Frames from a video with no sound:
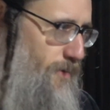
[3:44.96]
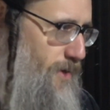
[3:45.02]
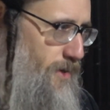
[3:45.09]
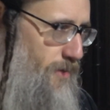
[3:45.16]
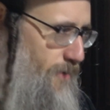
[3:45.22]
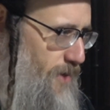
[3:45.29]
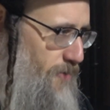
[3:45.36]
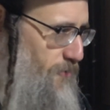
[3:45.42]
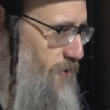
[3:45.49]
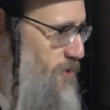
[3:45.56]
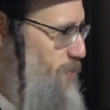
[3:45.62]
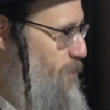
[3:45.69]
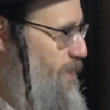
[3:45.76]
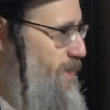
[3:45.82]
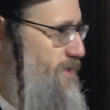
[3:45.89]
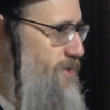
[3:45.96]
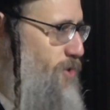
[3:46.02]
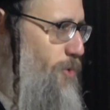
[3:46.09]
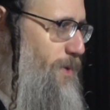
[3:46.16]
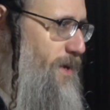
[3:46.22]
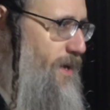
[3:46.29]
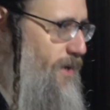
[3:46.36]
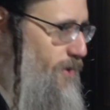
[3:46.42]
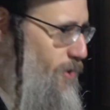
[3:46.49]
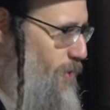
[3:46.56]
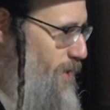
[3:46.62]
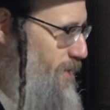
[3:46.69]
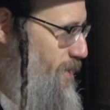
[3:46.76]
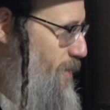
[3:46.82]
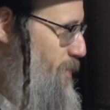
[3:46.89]
In the very first place, nobody had no
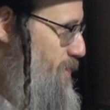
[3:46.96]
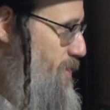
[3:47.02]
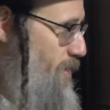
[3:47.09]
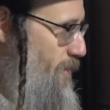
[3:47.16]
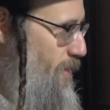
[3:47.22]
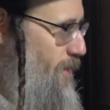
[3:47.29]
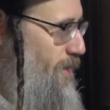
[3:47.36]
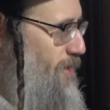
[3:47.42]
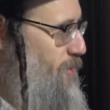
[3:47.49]
idea what's going on.